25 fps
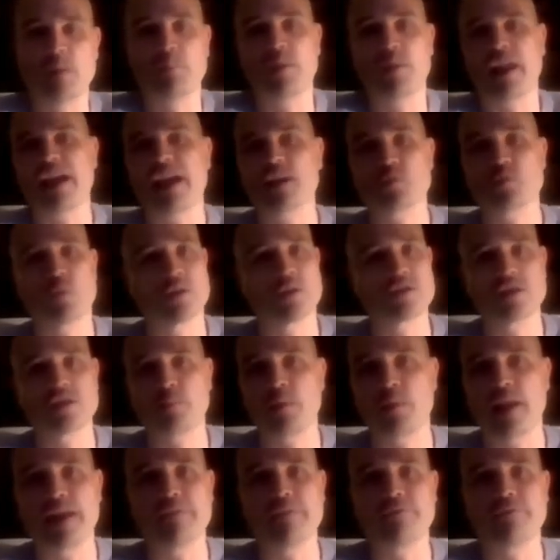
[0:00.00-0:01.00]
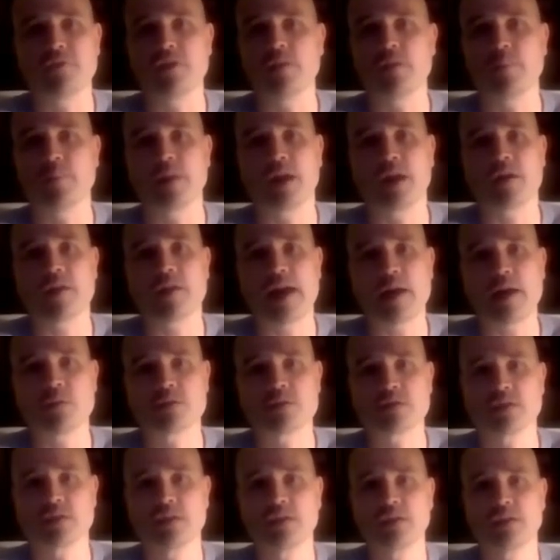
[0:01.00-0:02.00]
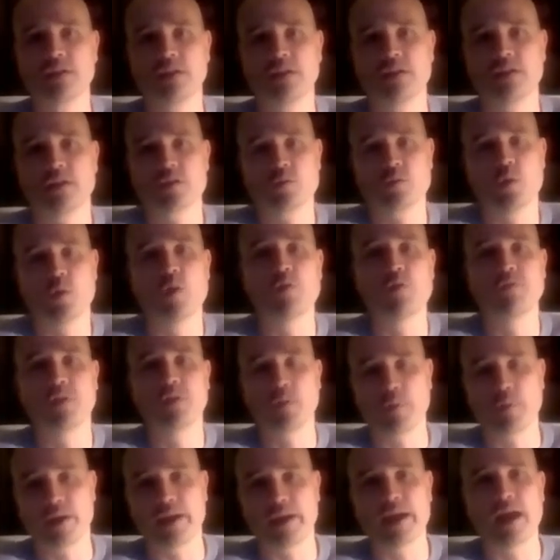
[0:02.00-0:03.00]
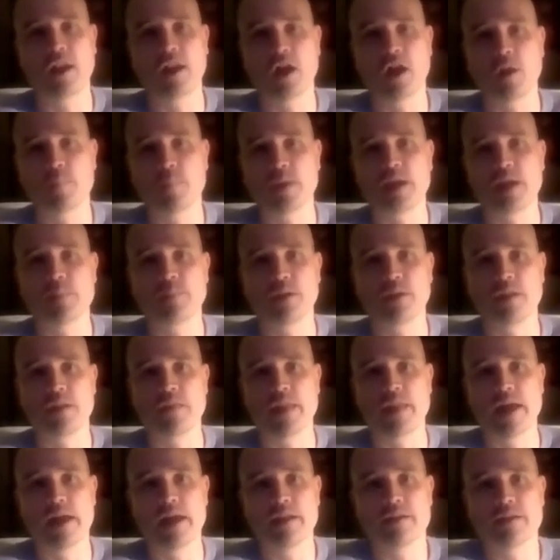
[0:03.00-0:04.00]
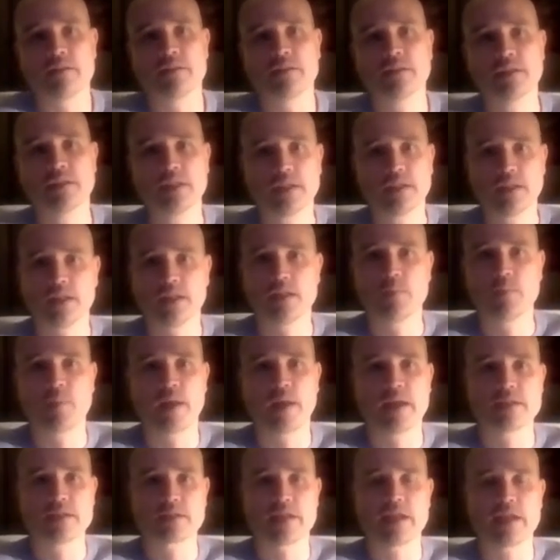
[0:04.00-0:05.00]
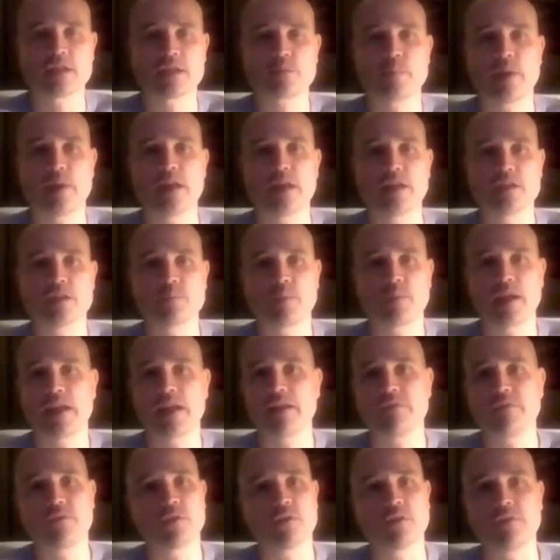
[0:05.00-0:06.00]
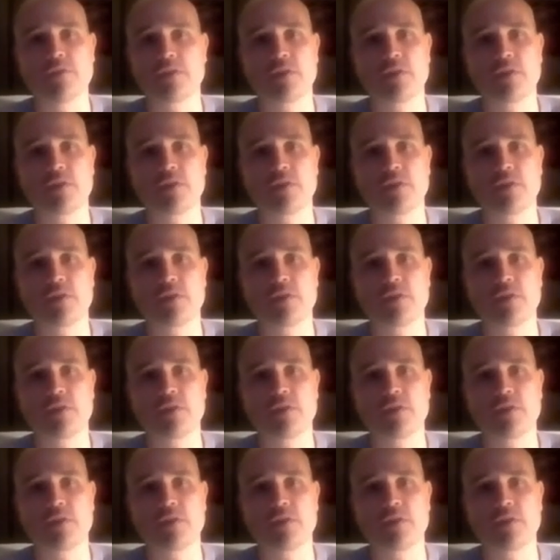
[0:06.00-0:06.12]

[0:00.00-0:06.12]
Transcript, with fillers: and players want to play in front of big crowds. You know, so hopefully we can get a lot of people in there, and, and the players can experience playing in front of